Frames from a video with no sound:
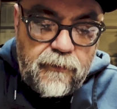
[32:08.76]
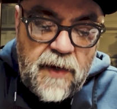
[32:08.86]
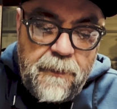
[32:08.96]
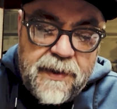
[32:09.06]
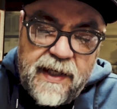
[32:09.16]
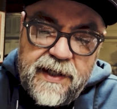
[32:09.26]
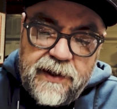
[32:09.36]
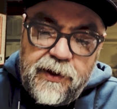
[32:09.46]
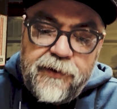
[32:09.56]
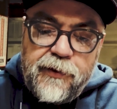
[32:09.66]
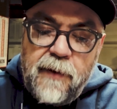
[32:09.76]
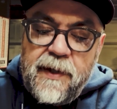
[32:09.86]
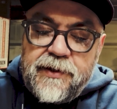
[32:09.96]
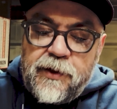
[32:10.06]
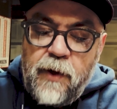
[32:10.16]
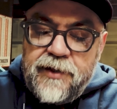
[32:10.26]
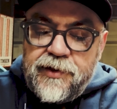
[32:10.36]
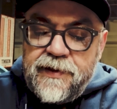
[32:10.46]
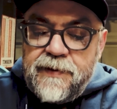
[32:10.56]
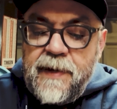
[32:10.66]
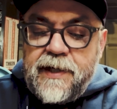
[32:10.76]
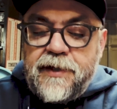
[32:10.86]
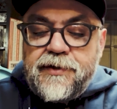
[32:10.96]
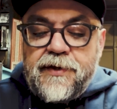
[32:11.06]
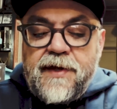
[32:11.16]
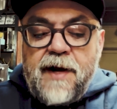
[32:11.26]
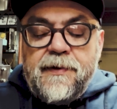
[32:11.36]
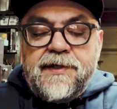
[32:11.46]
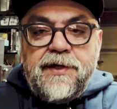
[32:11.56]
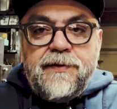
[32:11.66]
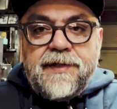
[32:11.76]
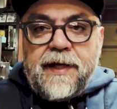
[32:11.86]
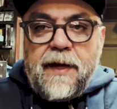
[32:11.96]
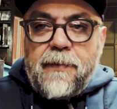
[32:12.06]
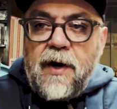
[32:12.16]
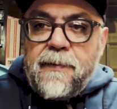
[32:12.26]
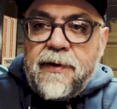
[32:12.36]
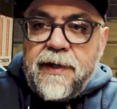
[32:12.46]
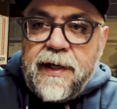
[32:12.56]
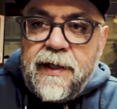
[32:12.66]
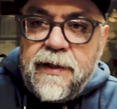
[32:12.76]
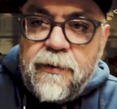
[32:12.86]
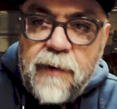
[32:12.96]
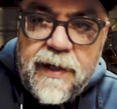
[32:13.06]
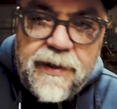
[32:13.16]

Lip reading: But they did go through a bunch of questions, making sure that I was using it properly and in the right